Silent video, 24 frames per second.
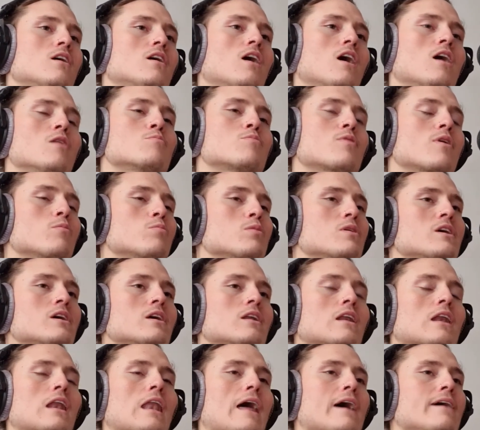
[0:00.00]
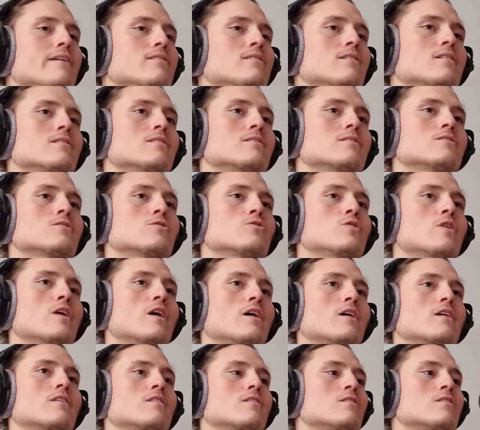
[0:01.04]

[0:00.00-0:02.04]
I'm probably enlightened today.